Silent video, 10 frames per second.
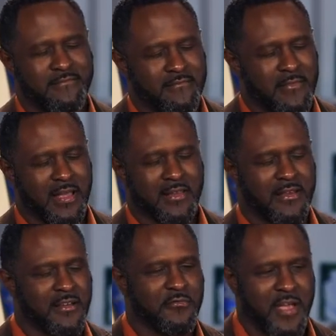My
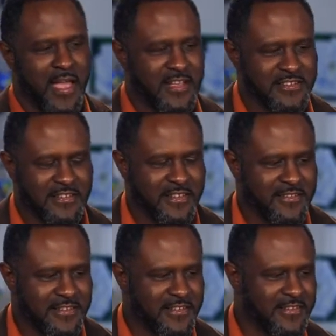gut reaction is
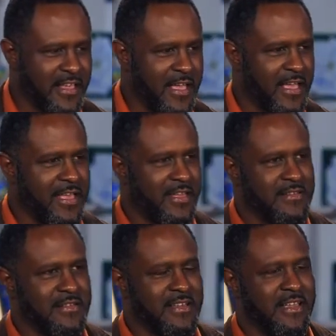to say
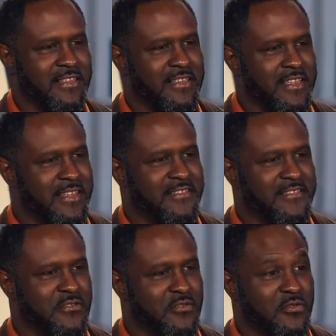it needs
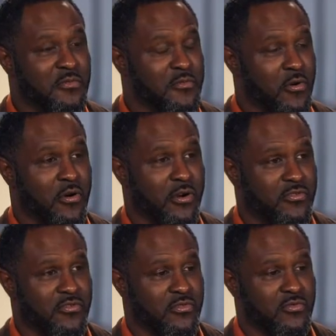to do more
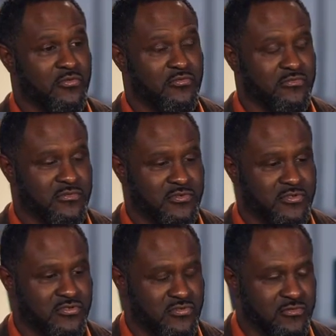to
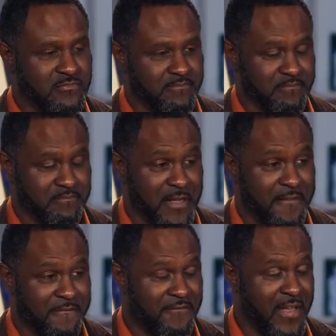be
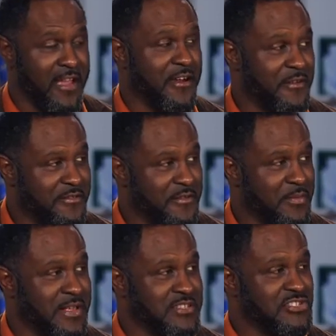fair, to
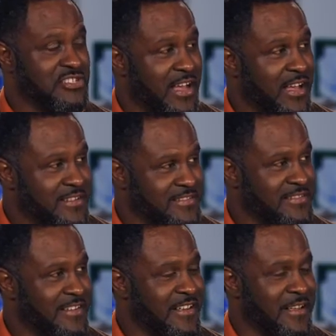be
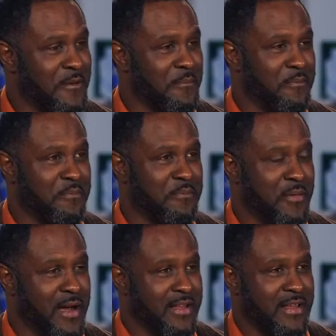just.
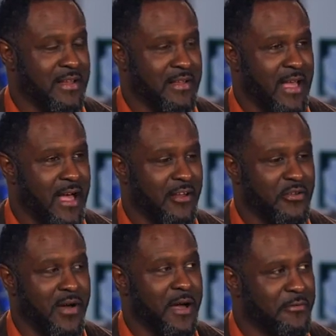But how
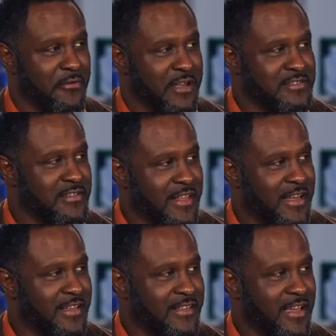you
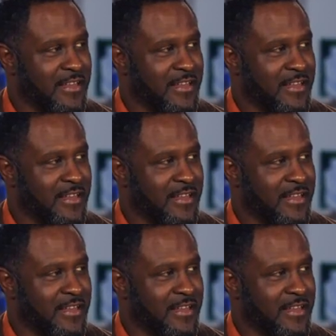operationalize that?